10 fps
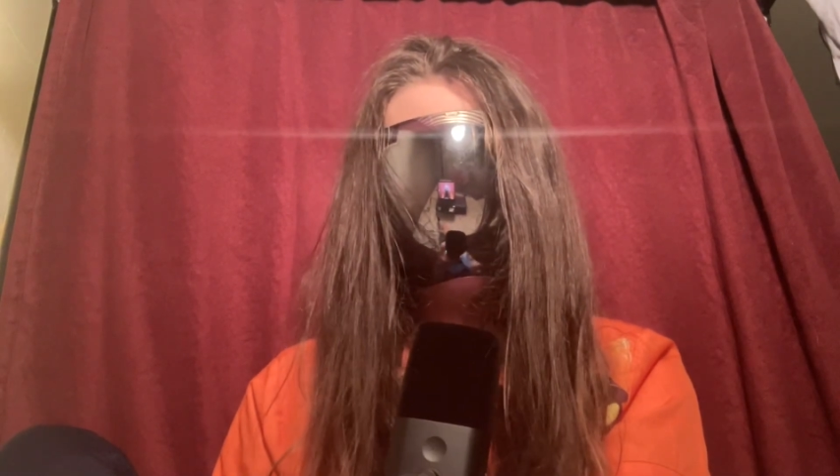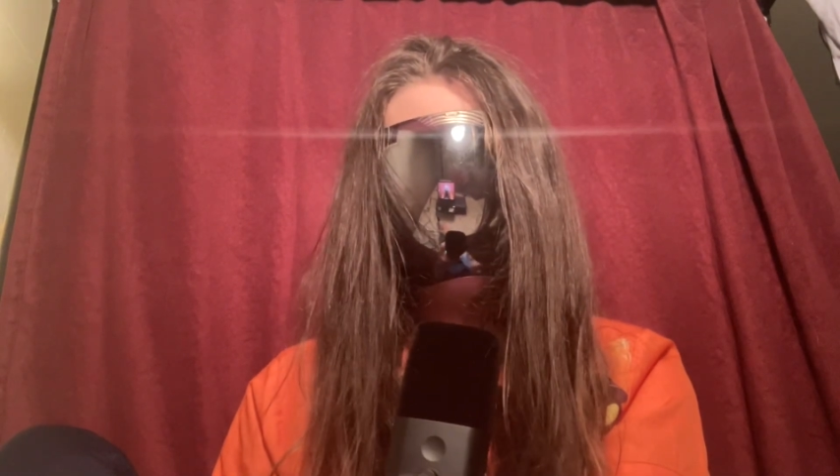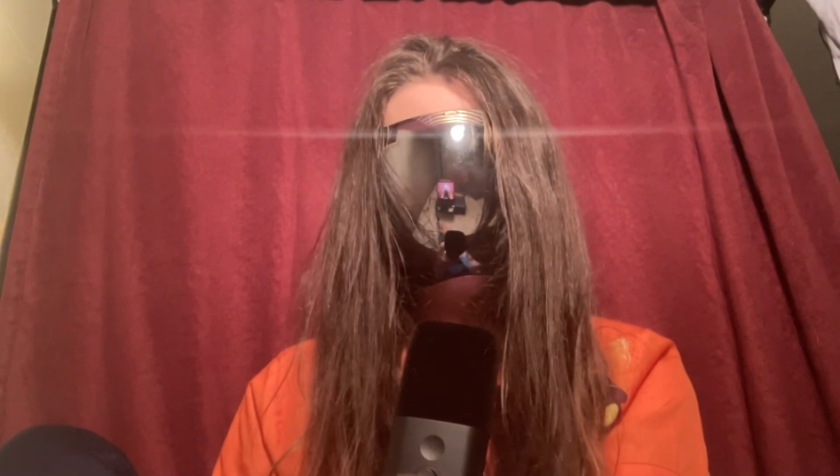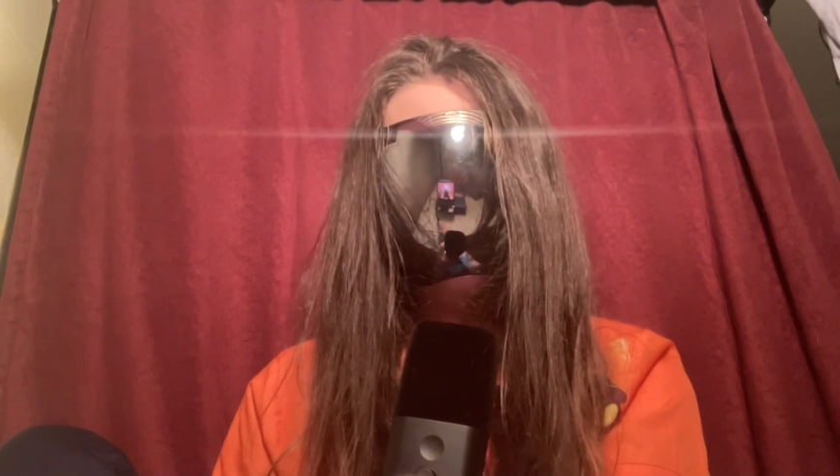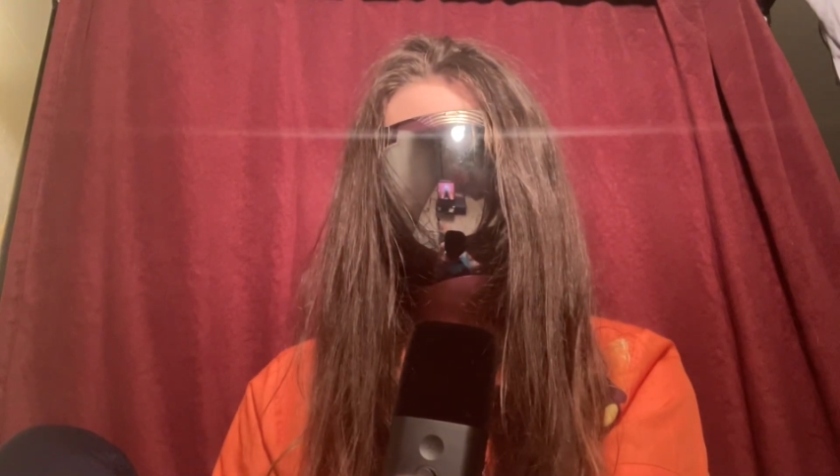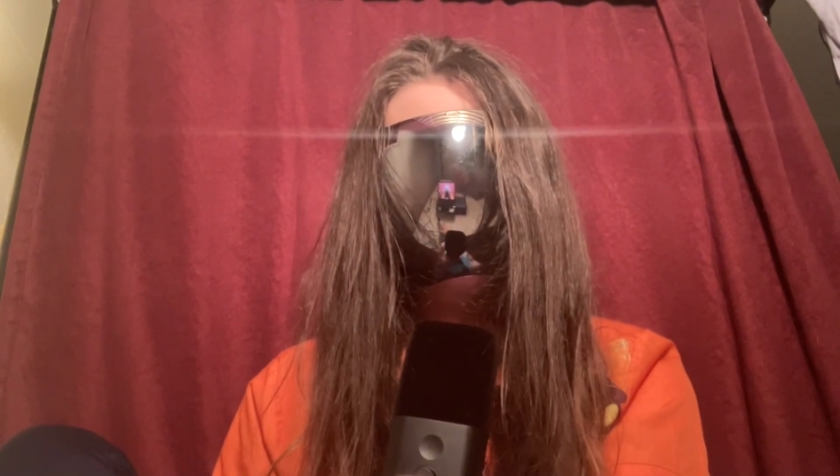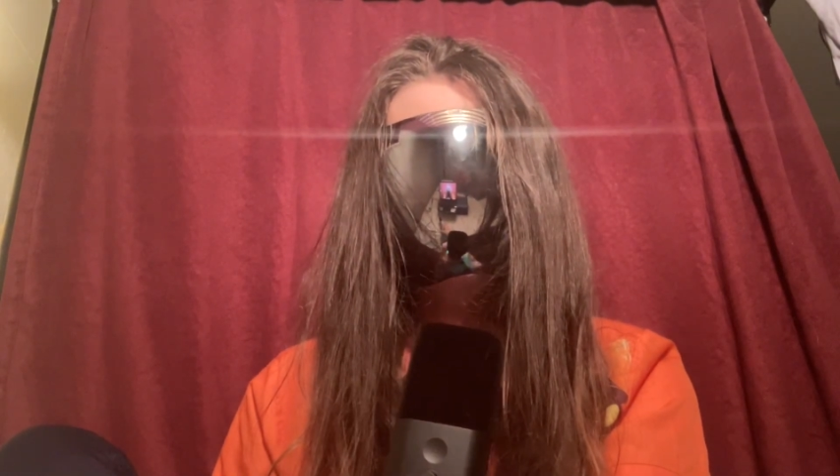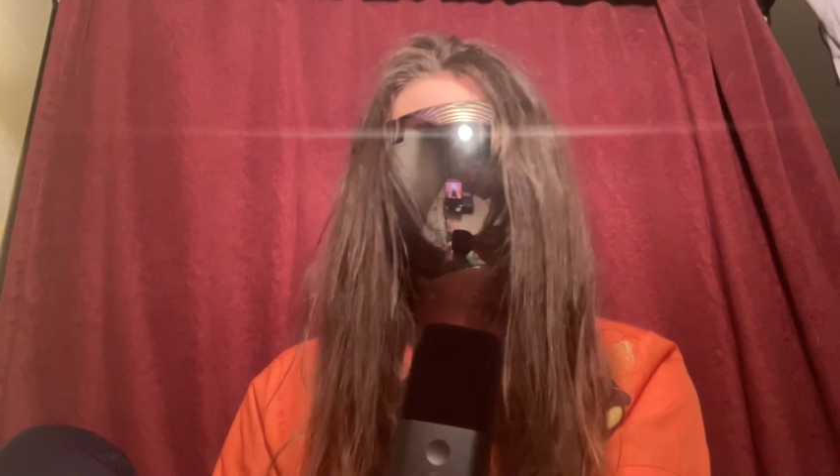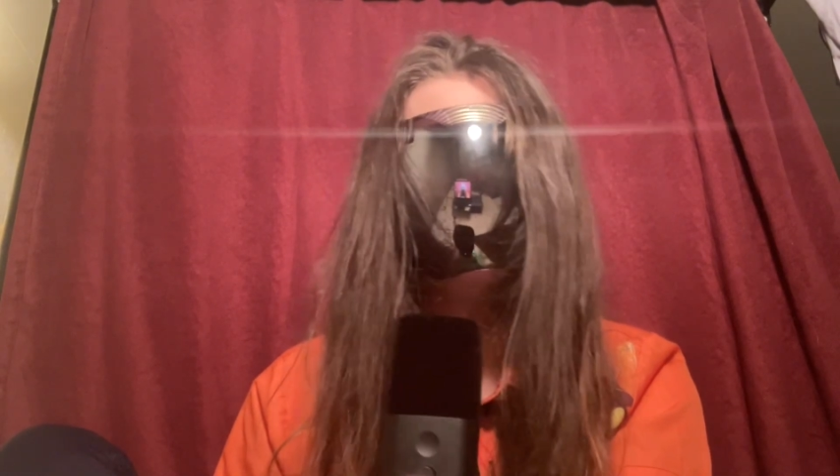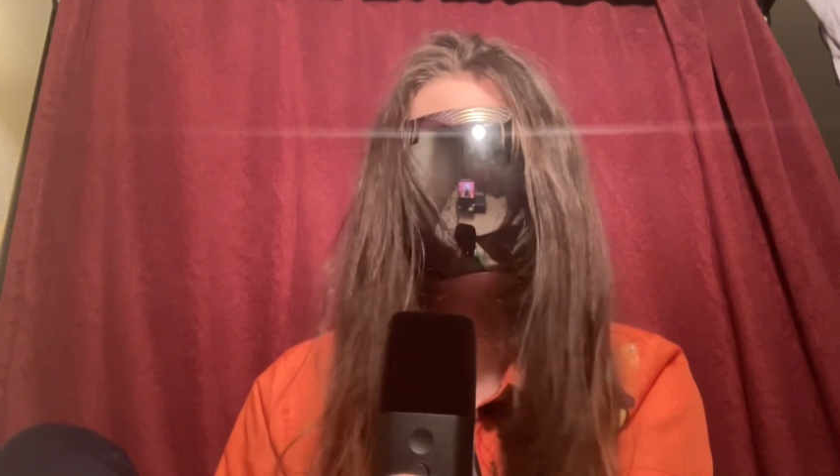the
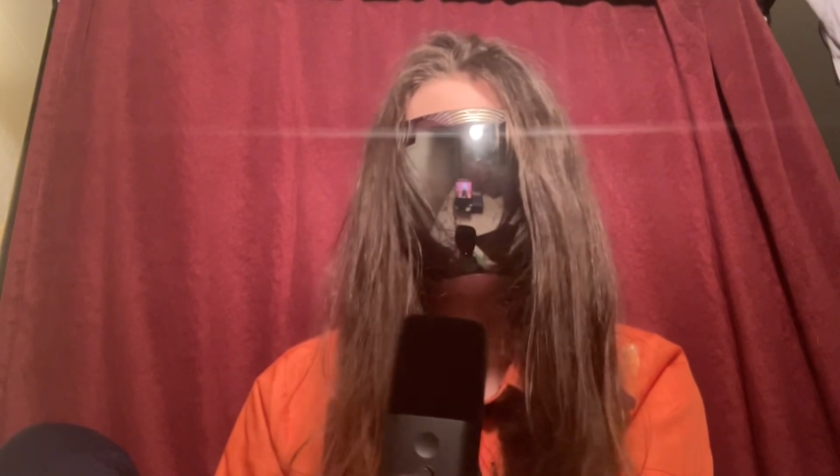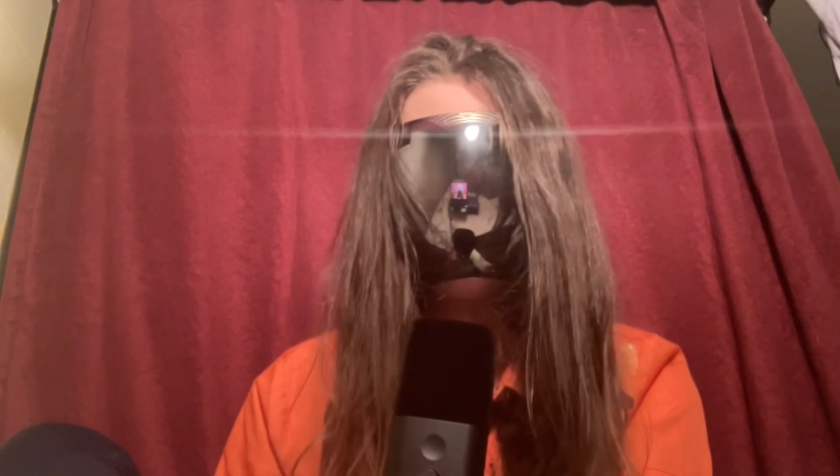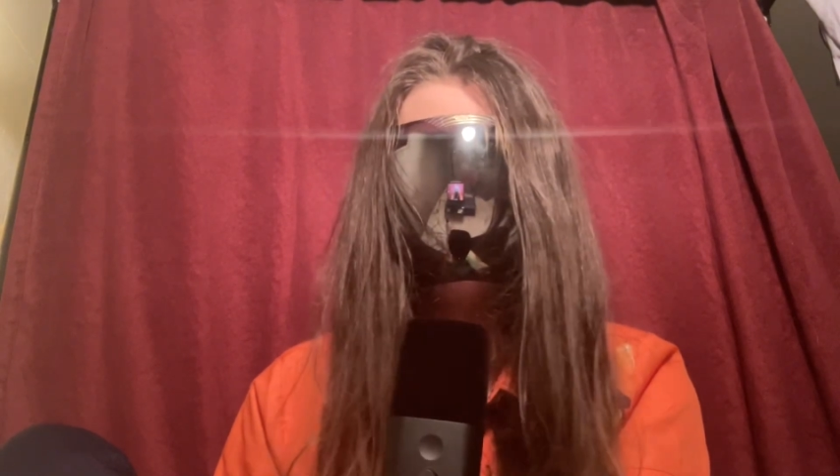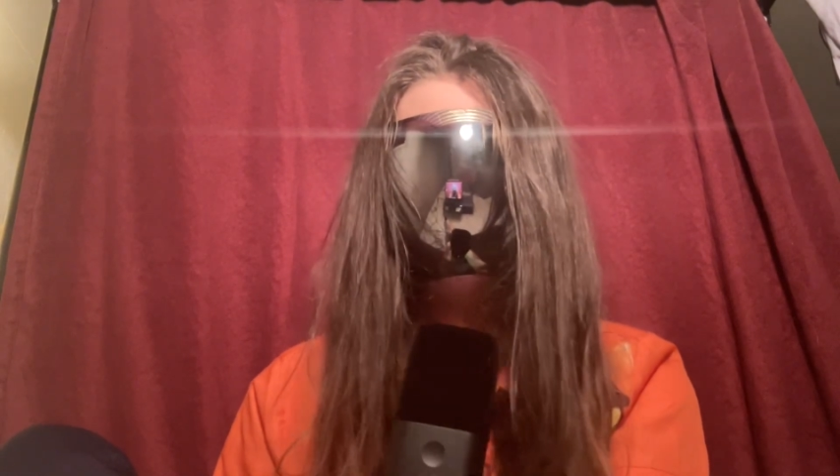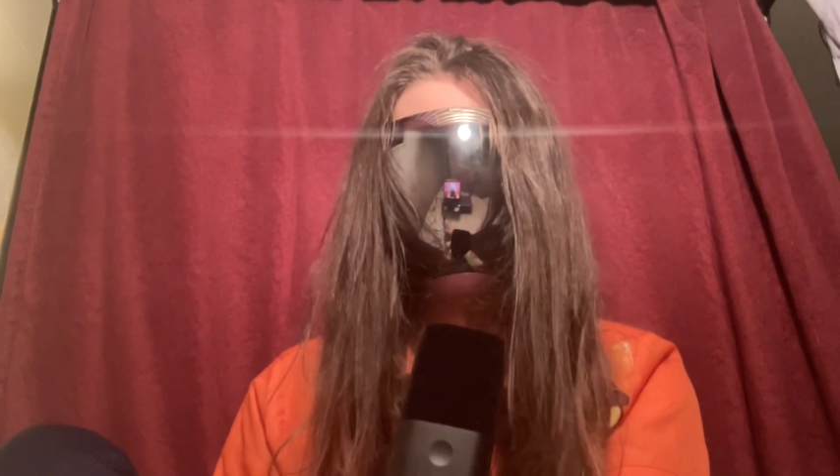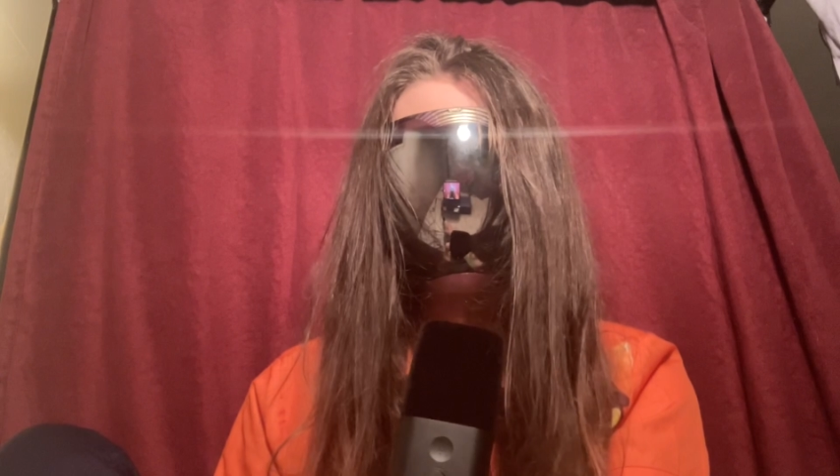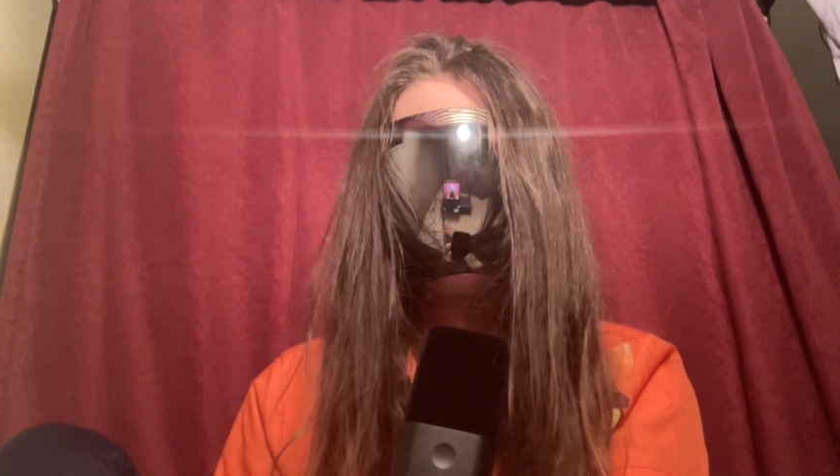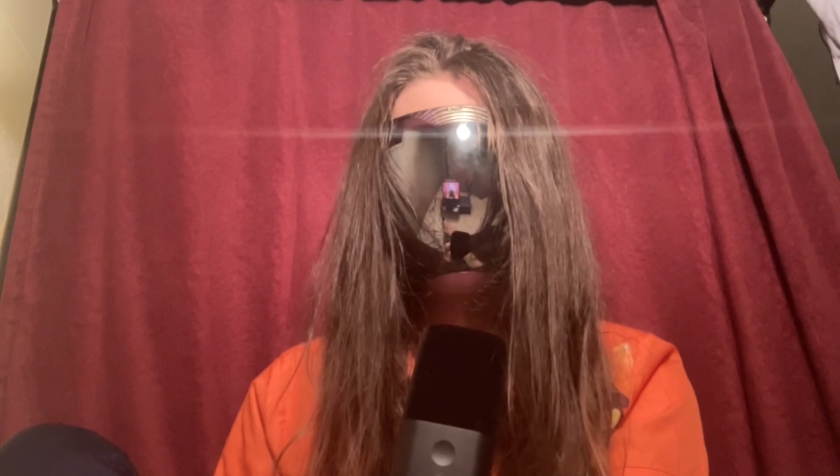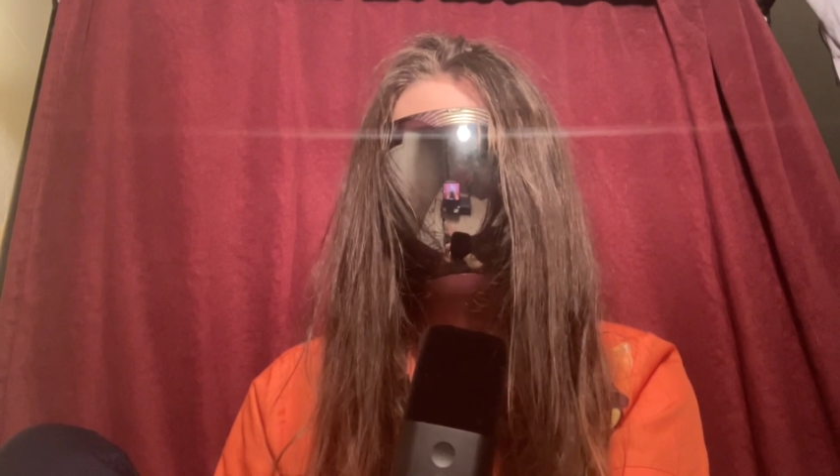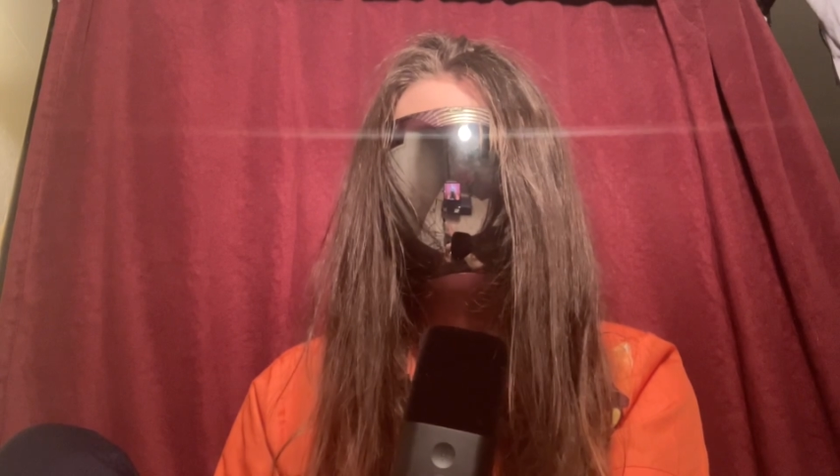release of Pikmin
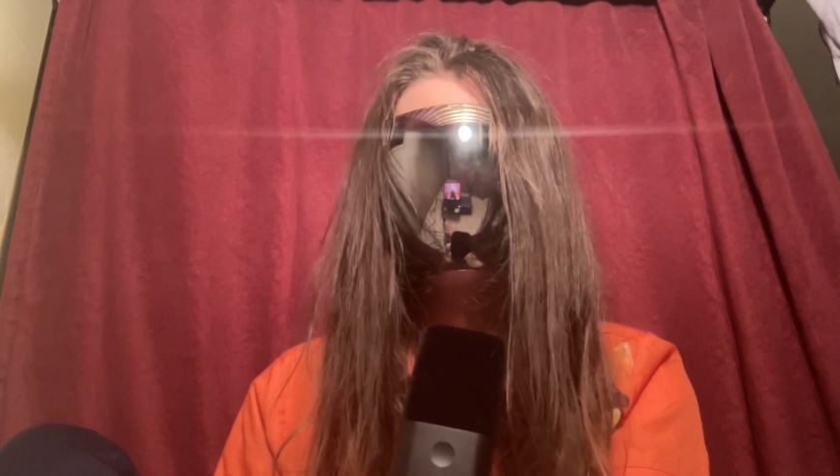4,